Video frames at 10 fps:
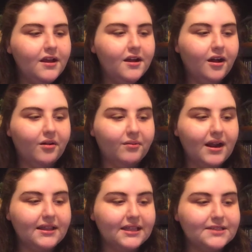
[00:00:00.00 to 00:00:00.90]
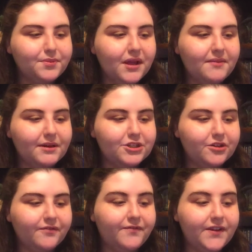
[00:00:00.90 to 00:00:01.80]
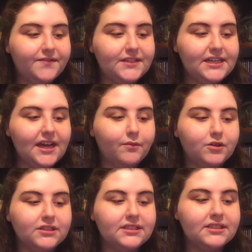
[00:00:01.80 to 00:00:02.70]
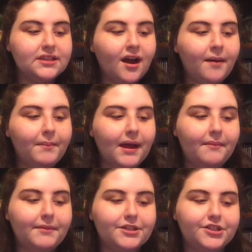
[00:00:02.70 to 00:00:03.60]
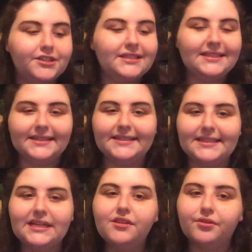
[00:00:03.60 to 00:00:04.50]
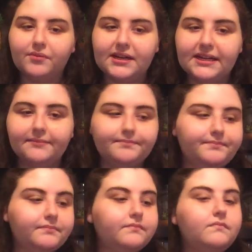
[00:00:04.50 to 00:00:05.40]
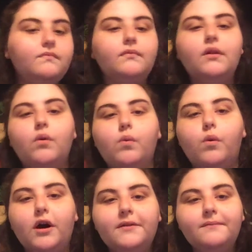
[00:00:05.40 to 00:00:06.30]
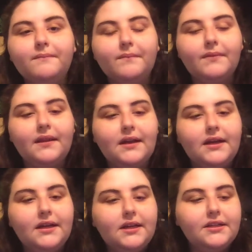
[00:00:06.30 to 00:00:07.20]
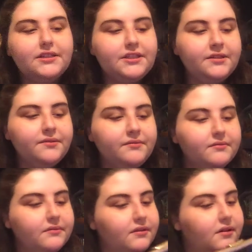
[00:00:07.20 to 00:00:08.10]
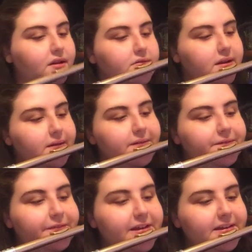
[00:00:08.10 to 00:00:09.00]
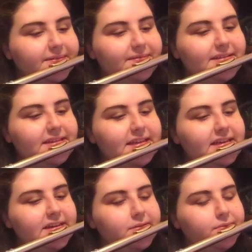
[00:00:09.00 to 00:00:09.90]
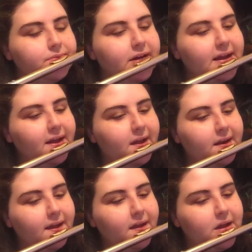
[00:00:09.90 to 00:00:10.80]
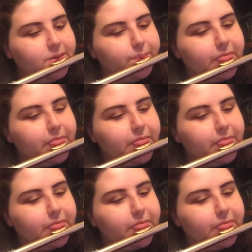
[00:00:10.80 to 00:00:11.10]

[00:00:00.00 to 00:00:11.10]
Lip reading: All right, let's play measure 50 and we'll stop at measure 63. 1, 2, 50, ready, go.